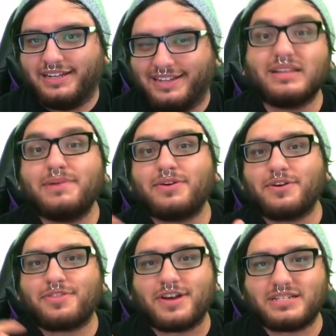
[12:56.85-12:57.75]
Let me know your
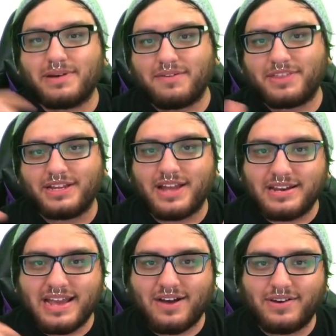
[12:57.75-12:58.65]
thoughts about everything
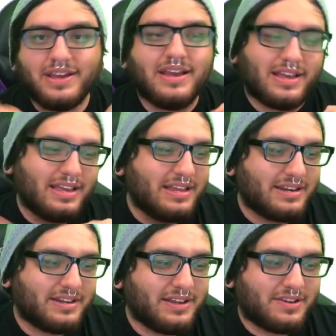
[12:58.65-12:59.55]
down
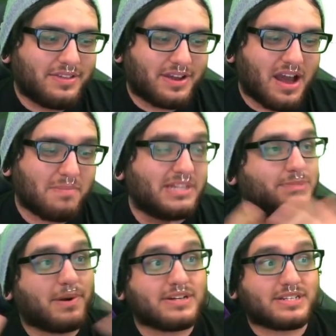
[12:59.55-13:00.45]
in the comments.
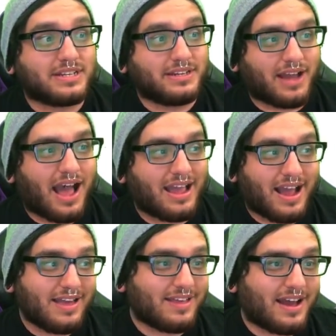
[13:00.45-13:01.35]
Personally,
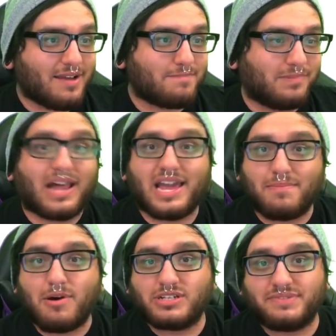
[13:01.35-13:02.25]
I like
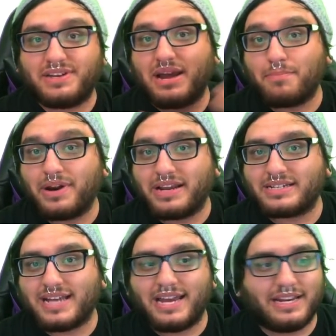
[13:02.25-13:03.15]
most of it, and I'm pretty
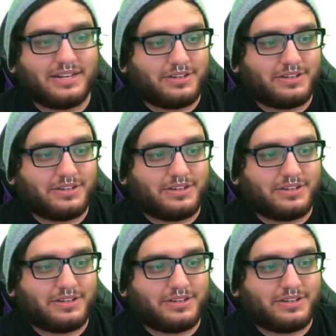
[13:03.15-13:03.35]
excited